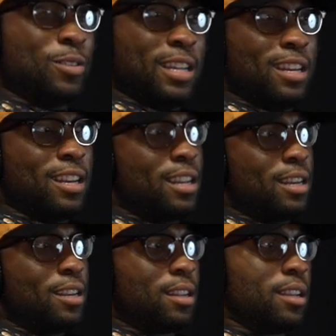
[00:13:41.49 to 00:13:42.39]
And
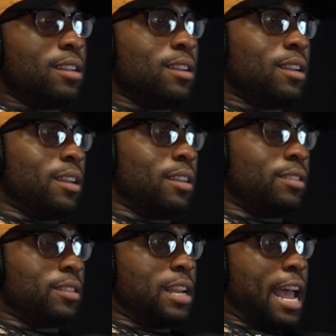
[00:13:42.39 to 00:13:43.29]
and and
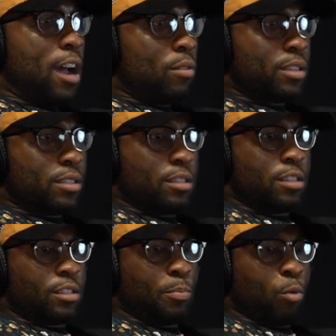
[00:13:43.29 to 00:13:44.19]
it's now this
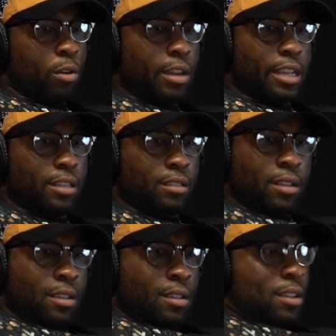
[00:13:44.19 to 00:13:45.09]
this sport is
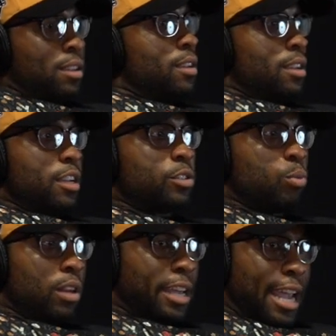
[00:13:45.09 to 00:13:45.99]
is
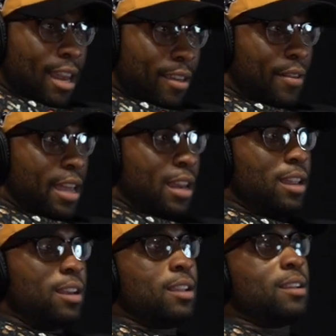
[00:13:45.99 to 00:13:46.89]
really elevated,